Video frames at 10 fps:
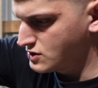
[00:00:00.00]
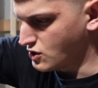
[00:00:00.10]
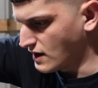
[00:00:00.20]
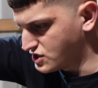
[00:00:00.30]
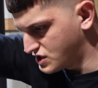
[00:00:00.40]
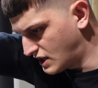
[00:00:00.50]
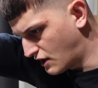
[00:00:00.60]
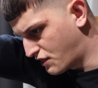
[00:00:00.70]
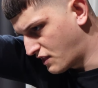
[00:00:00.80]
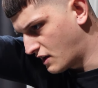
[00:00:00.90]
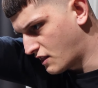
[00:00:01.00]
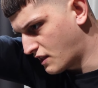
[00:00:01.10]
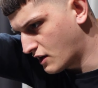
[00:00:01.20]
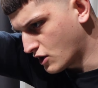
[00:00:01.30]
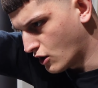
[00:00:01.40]
So I just did a thin,
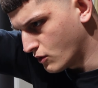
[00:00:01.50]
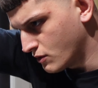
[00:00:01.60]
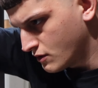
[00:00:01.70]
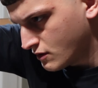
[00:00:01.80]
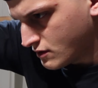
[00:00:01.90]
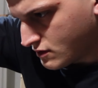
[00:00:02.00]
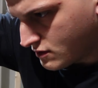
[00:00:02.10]
thin coat.